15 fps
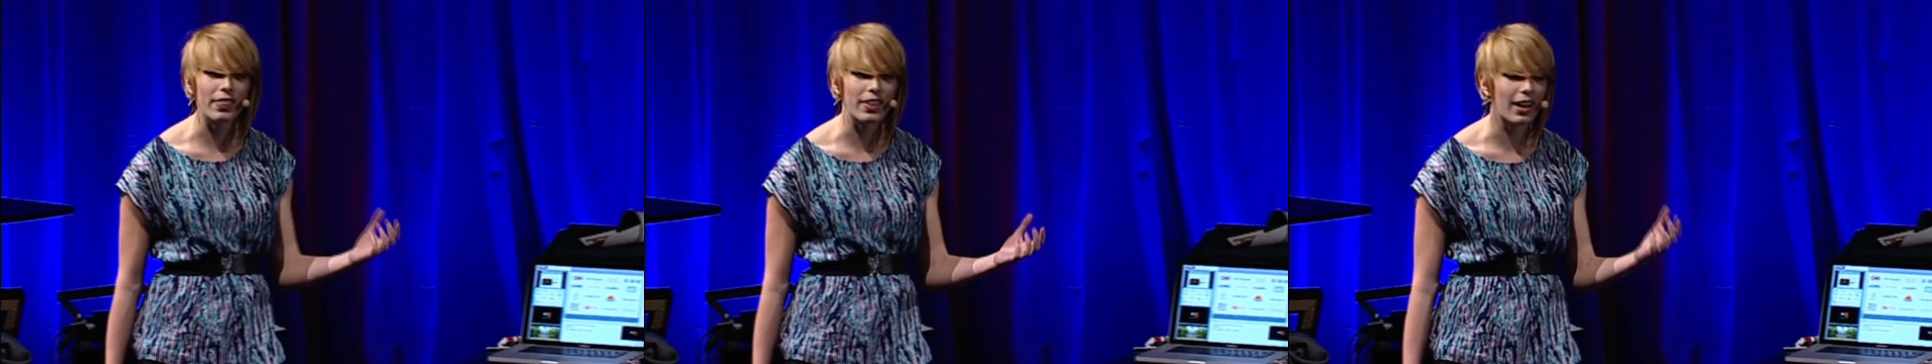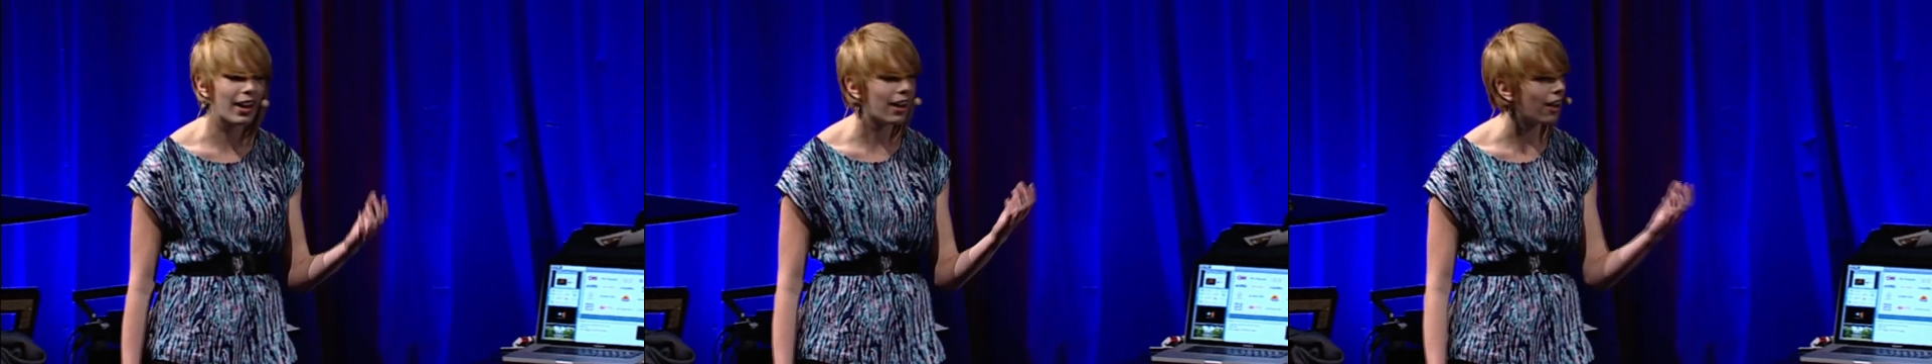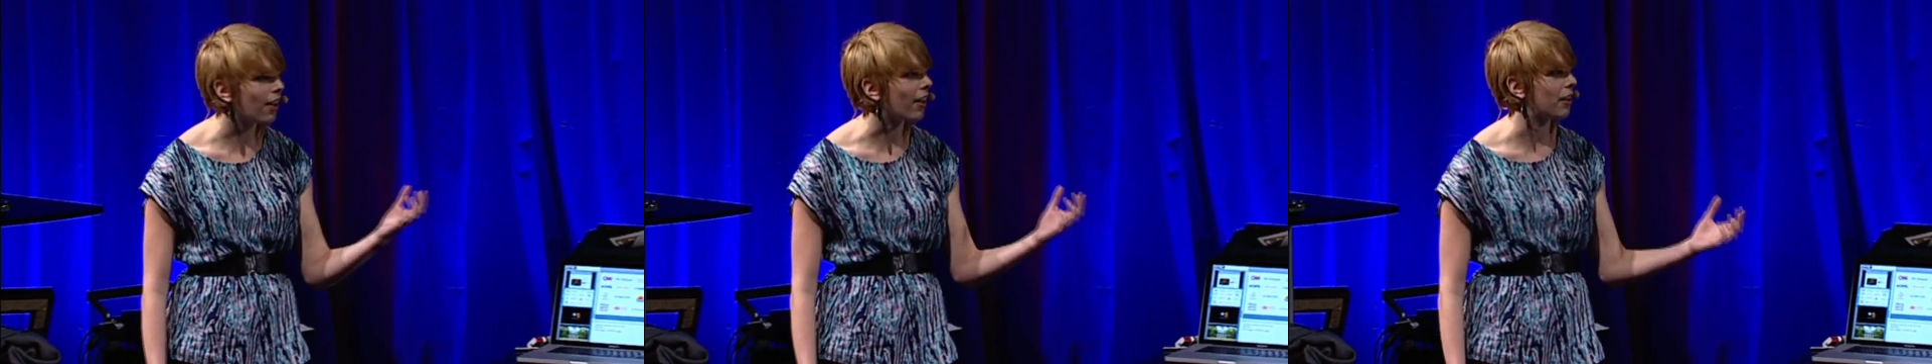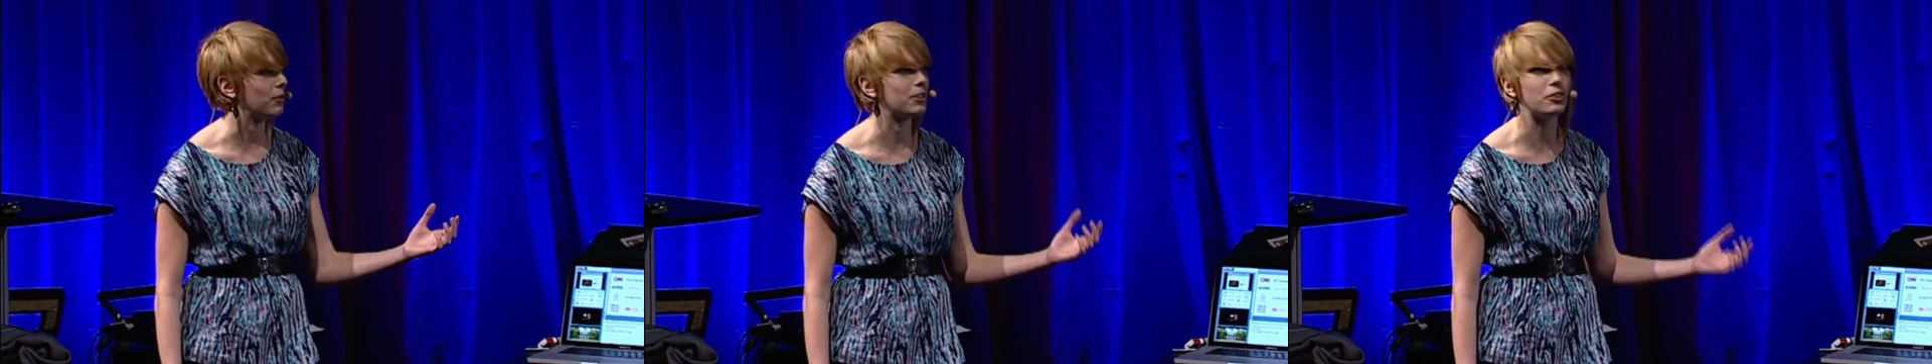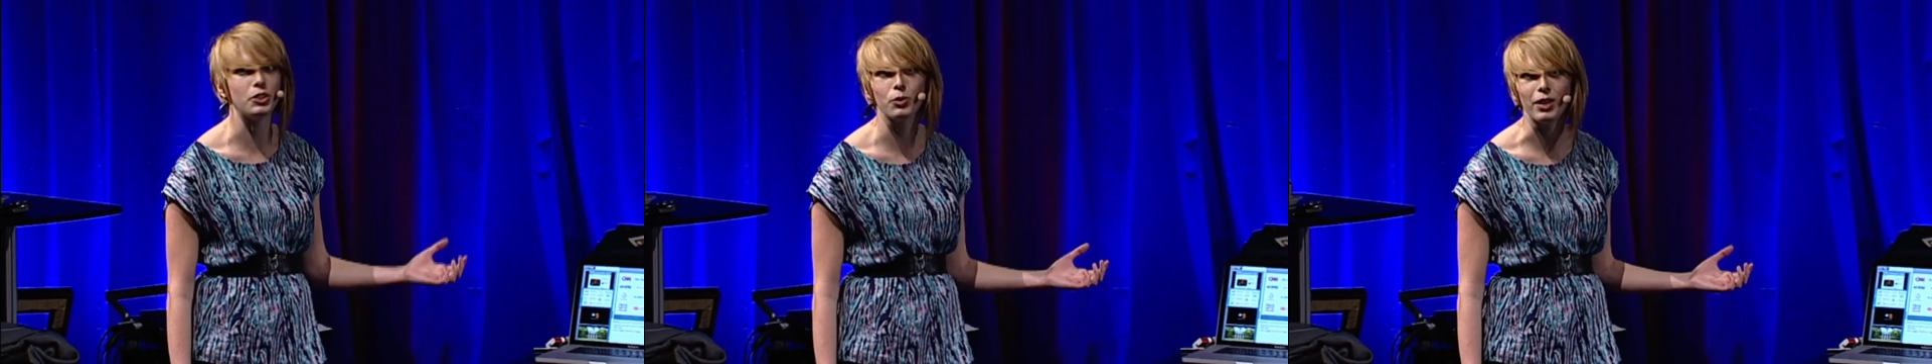the hell I
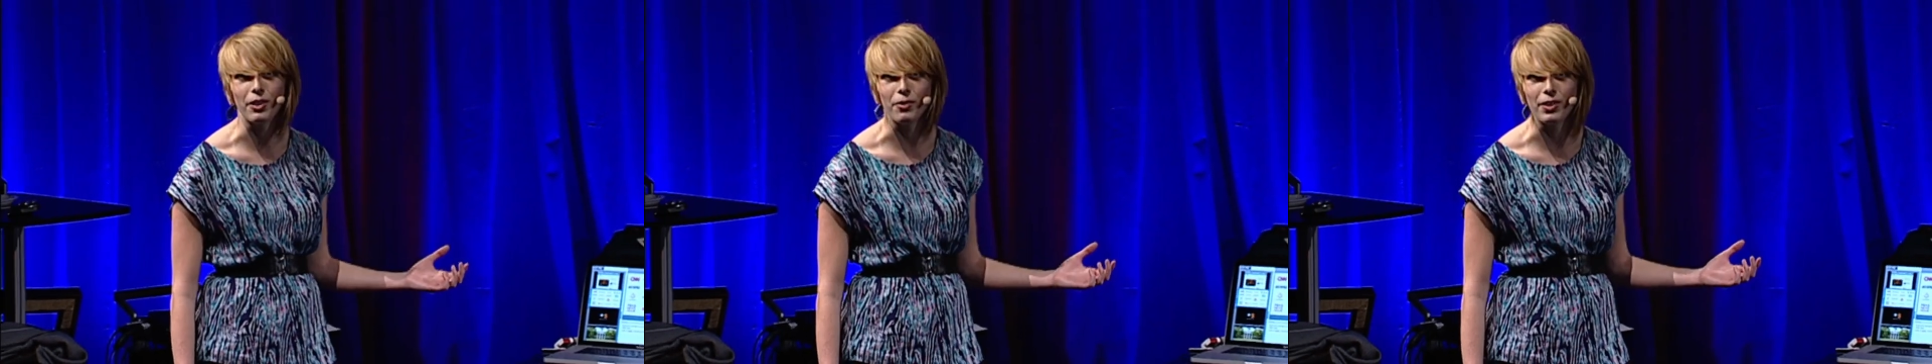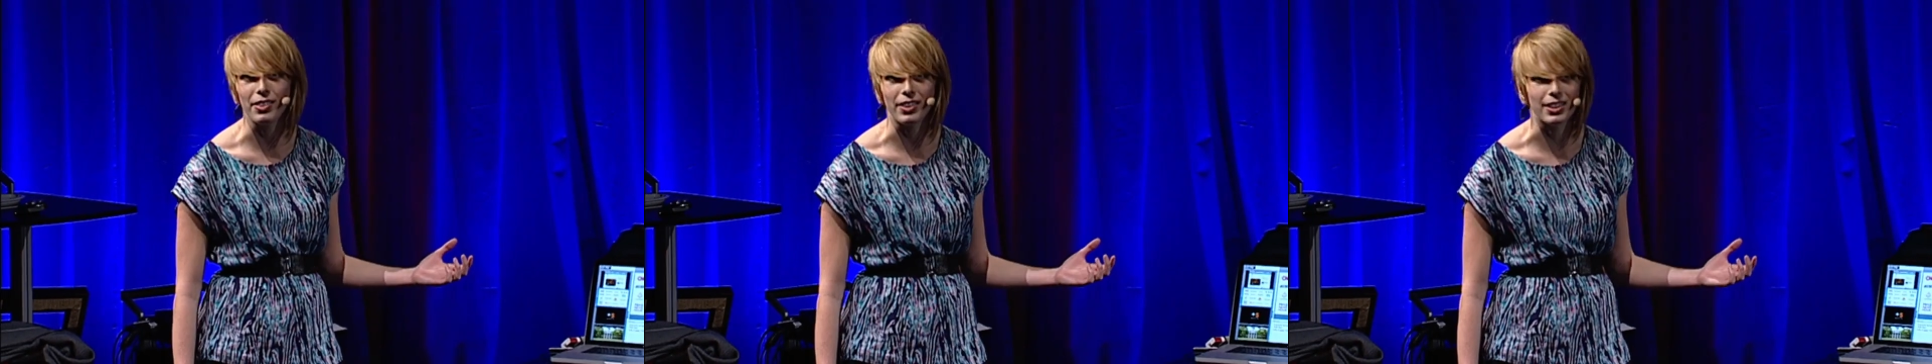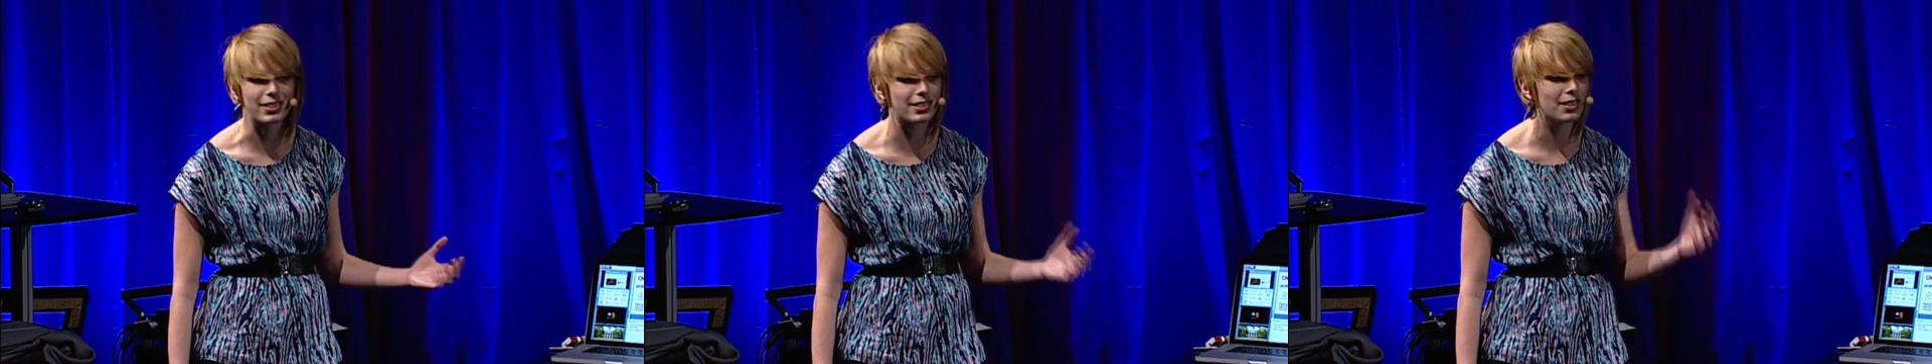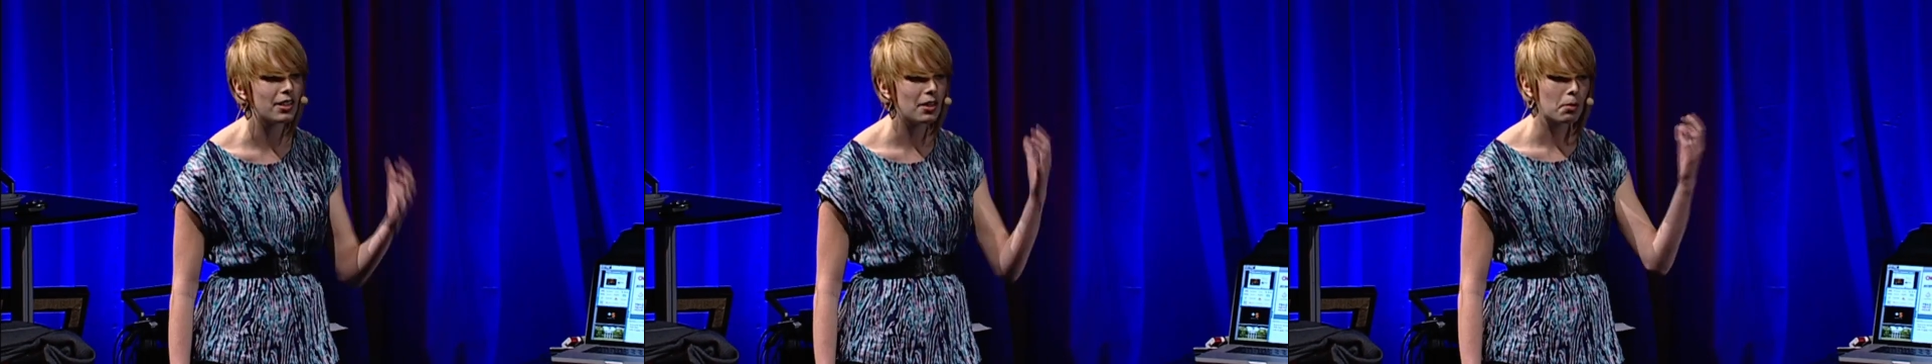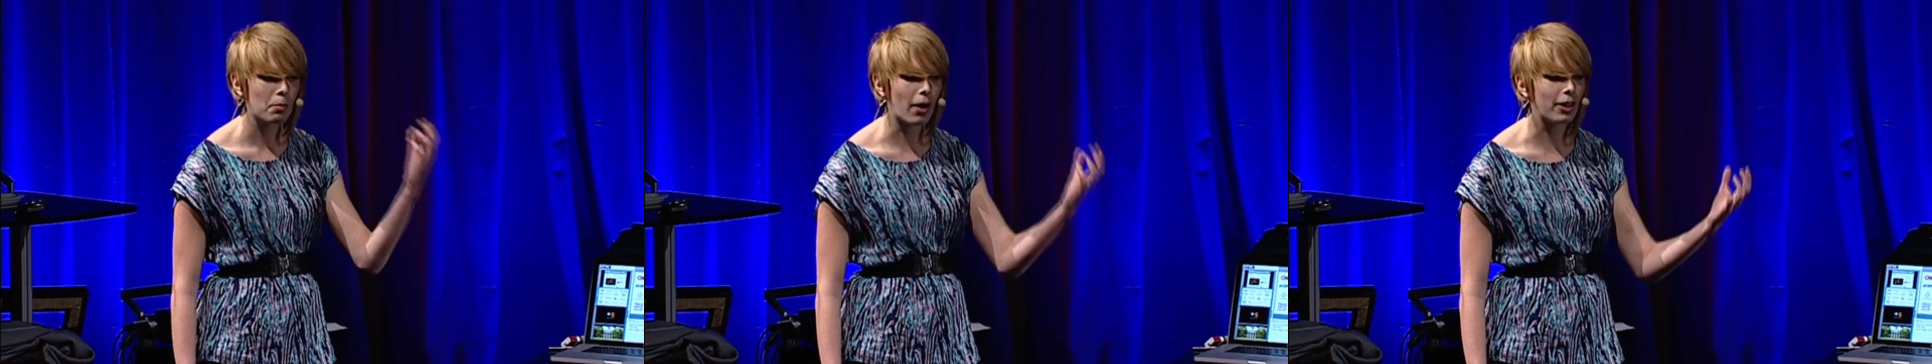was doing with this
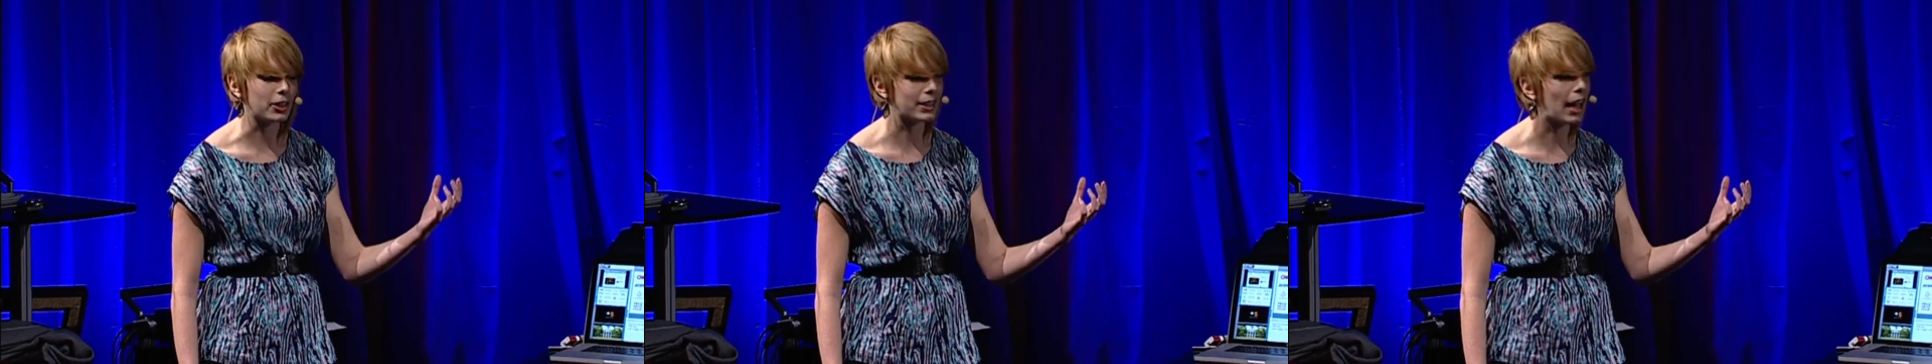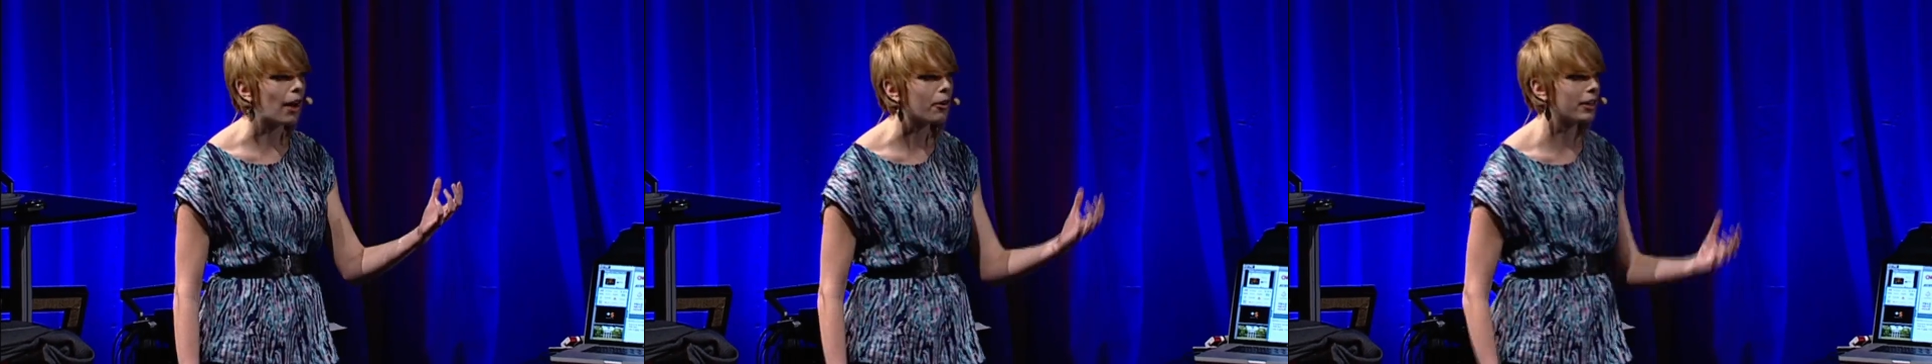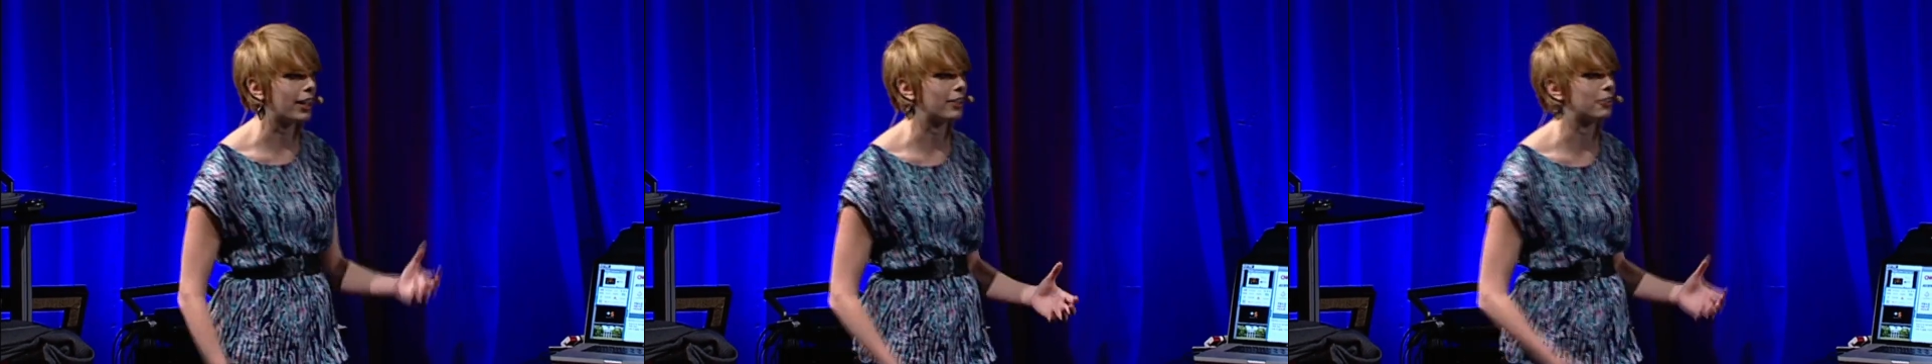project. How could I